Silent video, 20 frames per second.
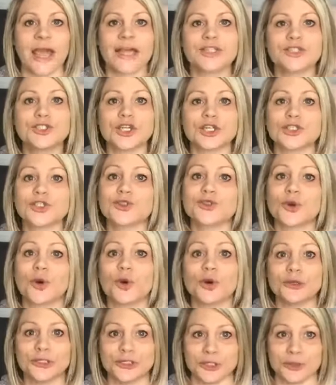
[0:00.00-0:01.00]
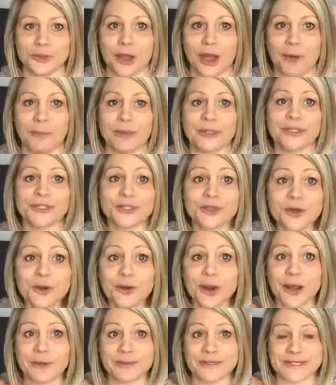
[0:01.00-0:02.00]
I just told you how much
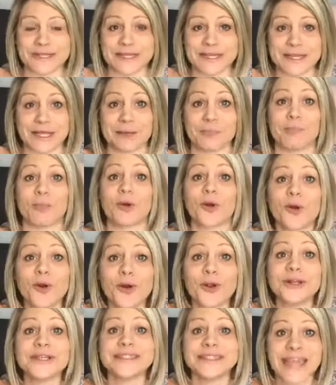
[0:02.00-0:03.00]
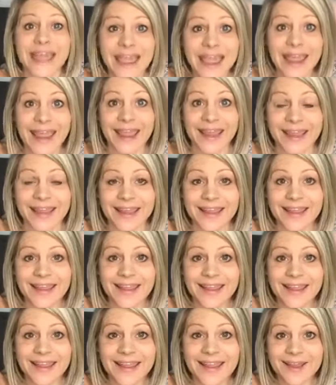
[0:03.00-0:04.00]
sugar I was eating per day,
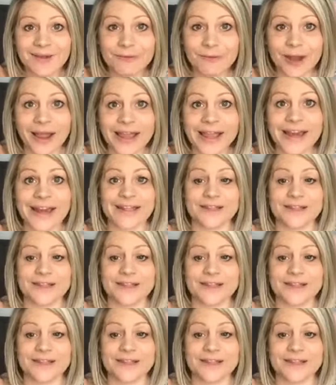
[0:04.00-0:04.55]
right?